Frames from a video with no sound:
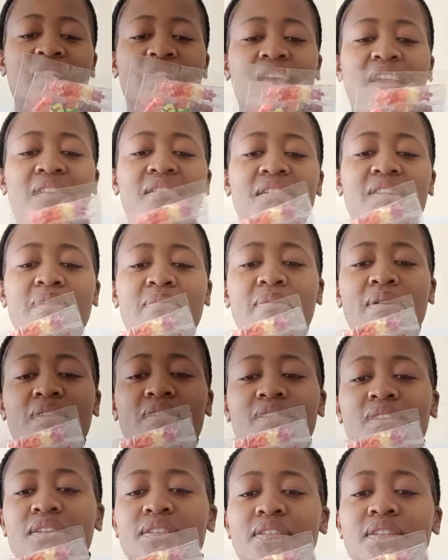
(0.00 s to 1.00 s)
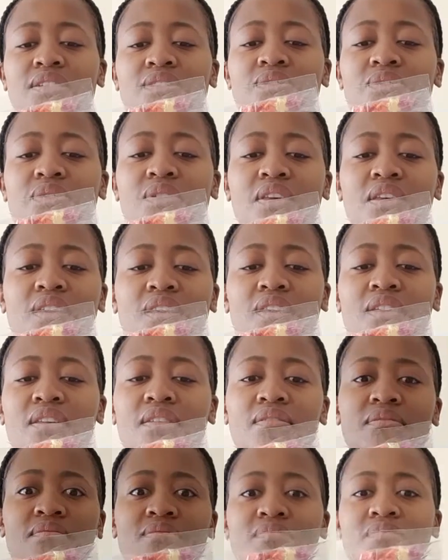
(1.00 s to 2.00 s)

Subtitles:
angry about it. It's okay.